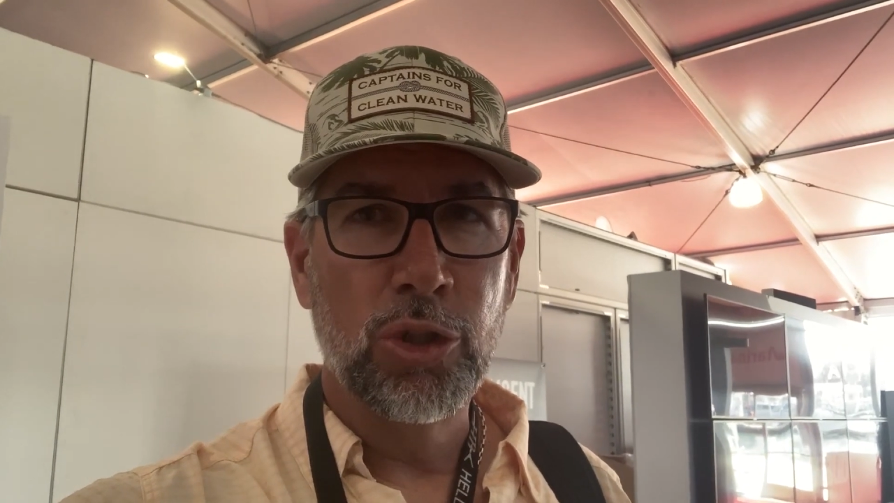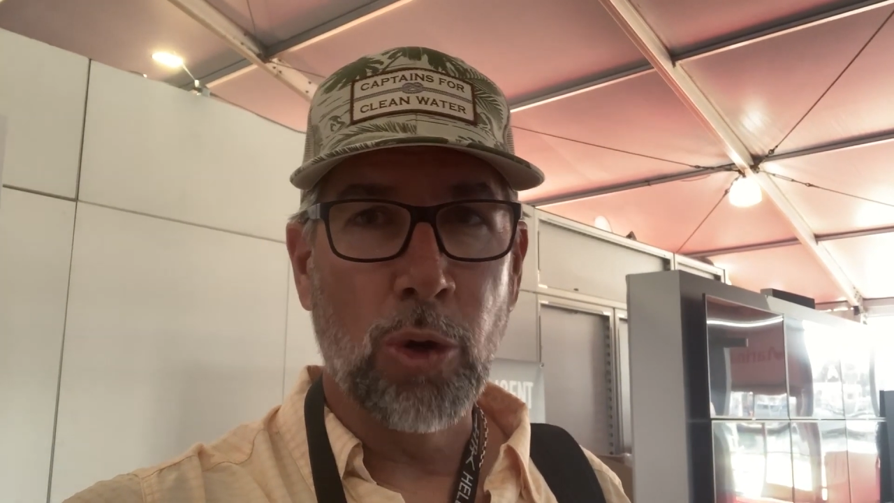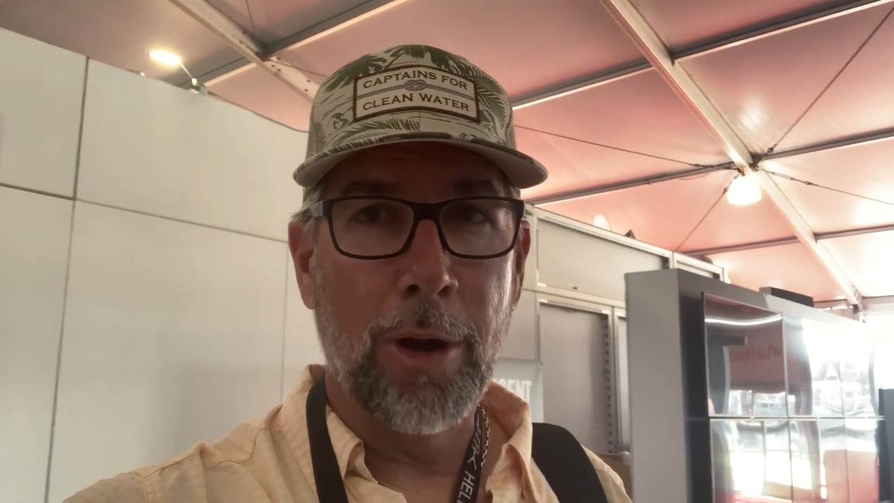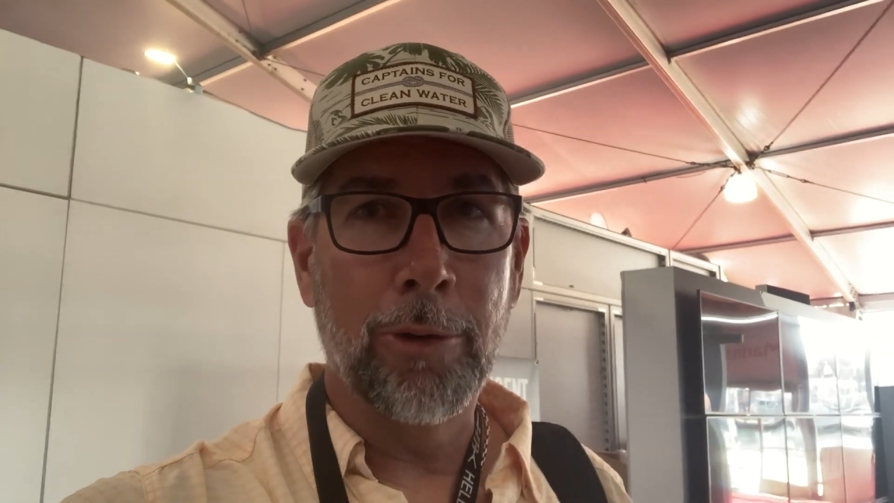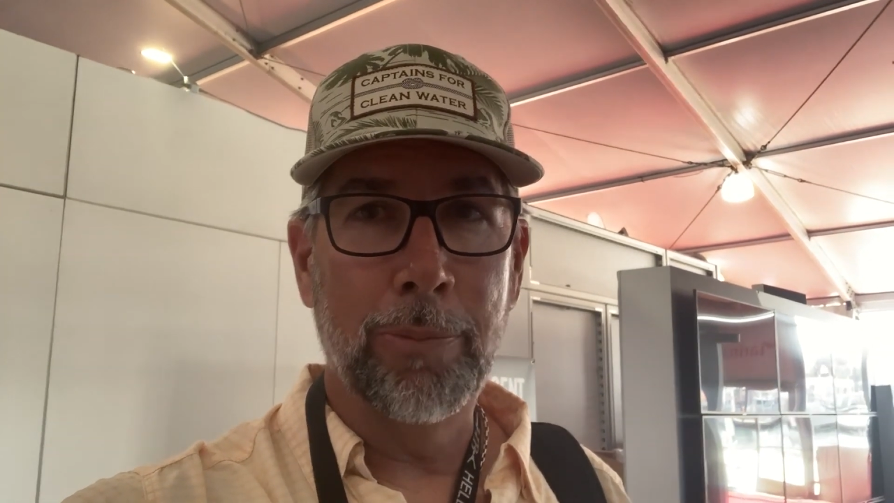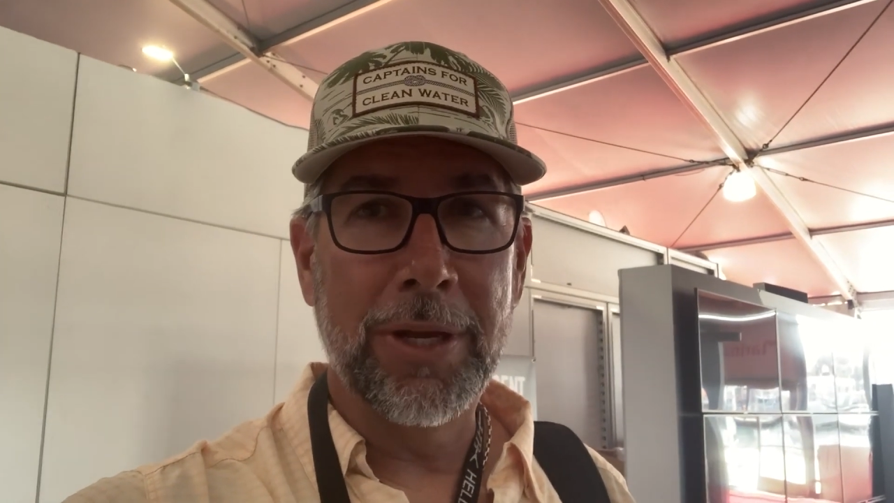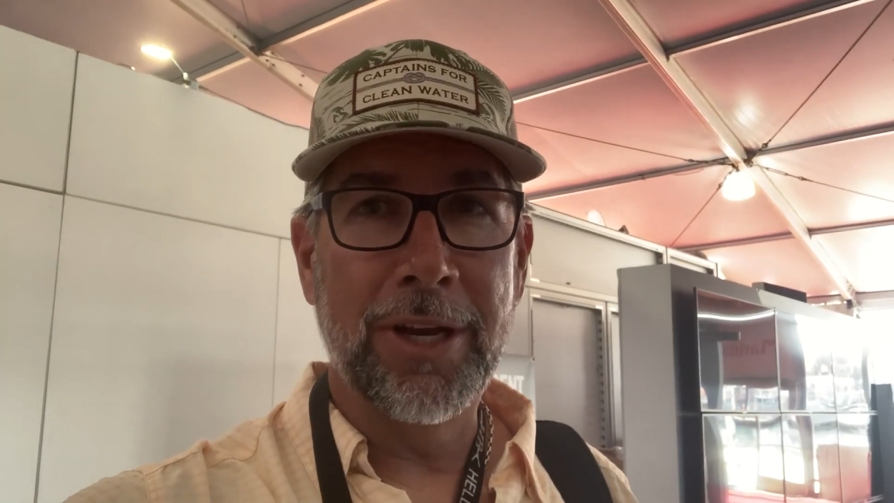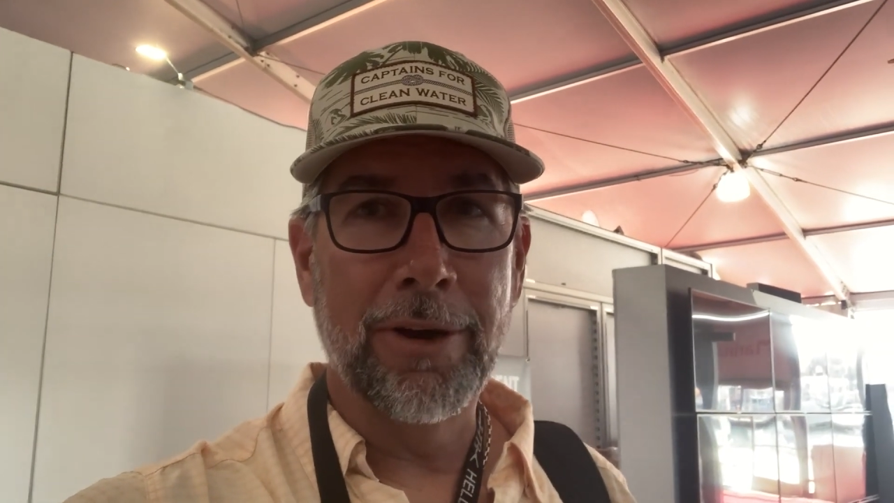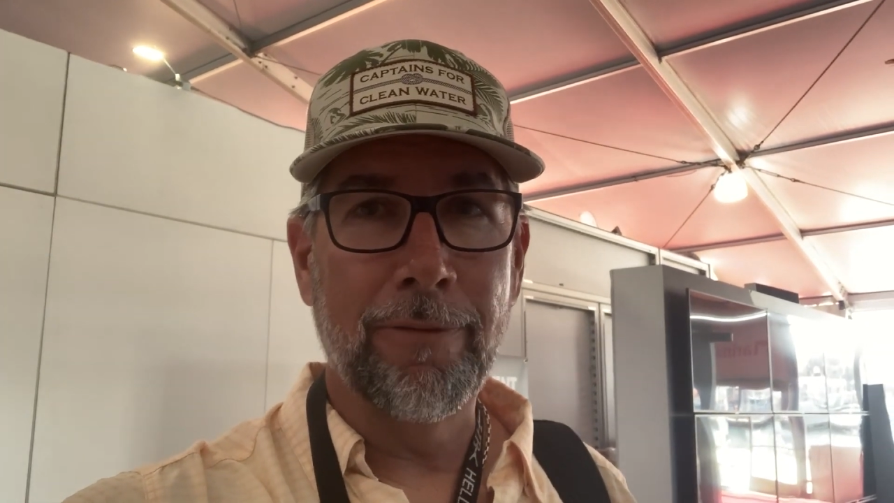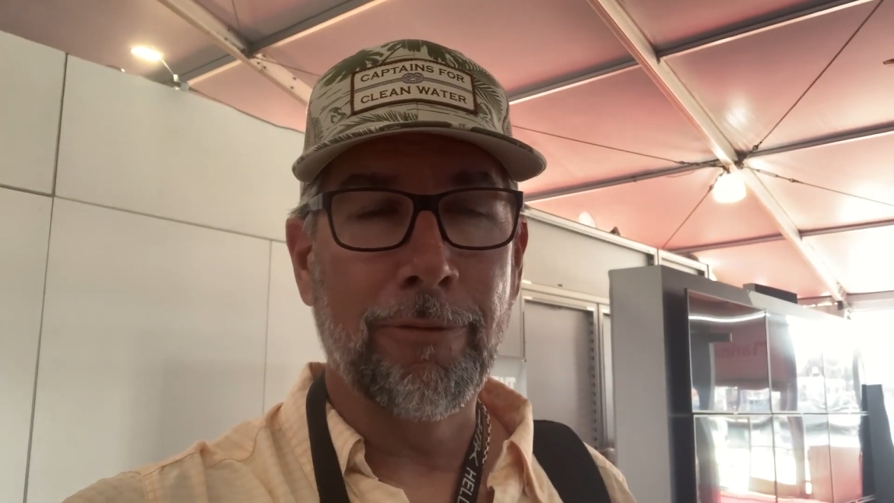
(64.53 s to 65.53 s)
So I will
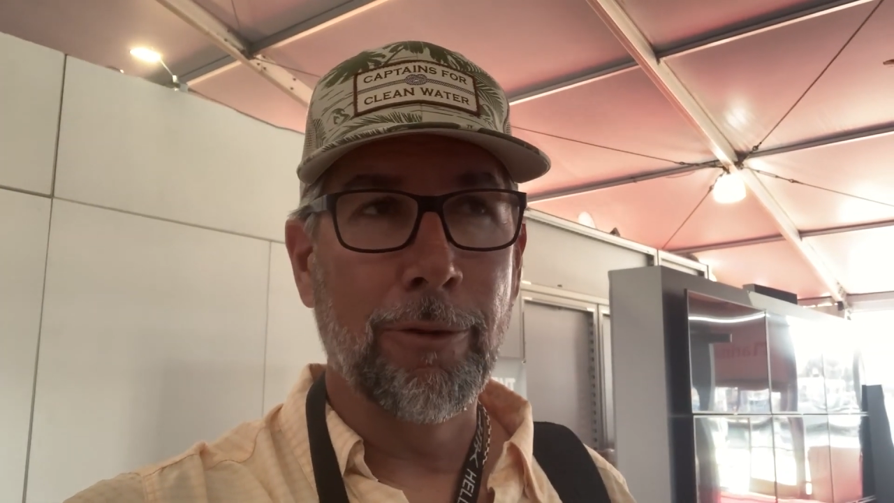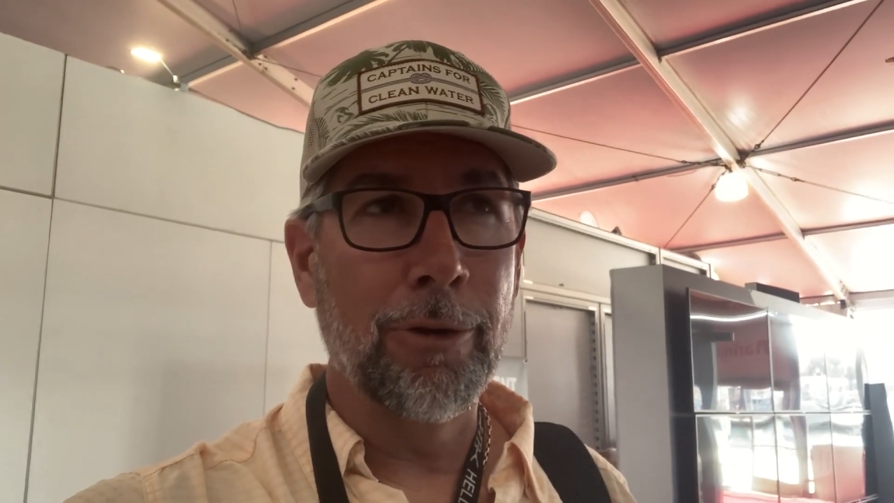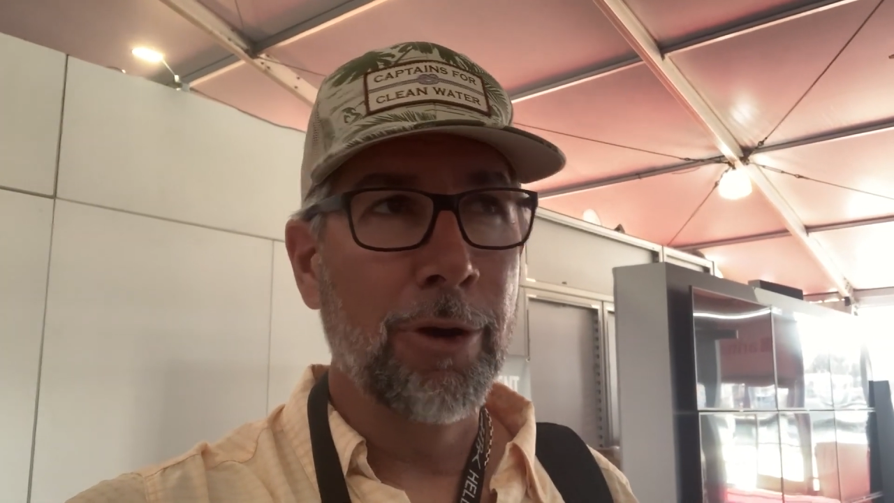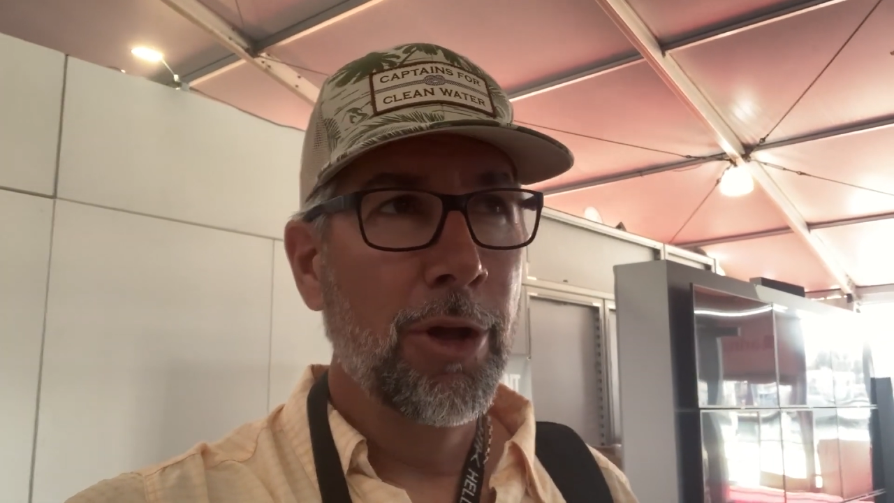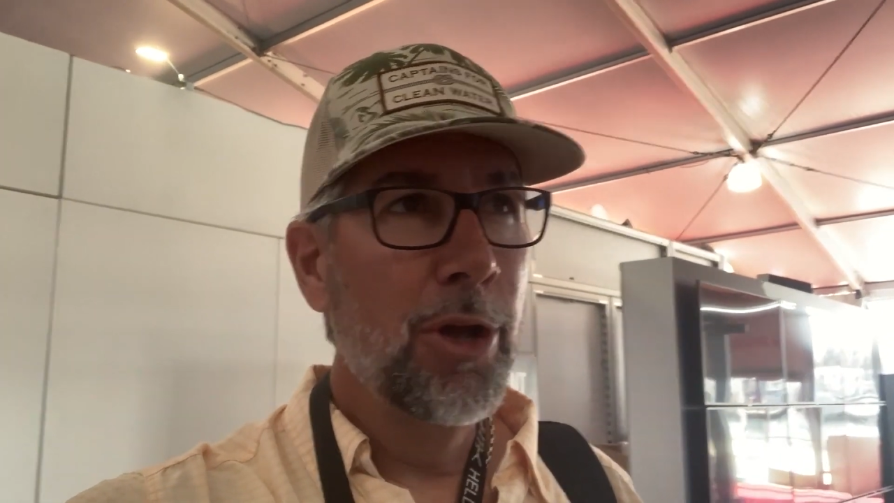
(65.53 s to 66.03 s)
be here for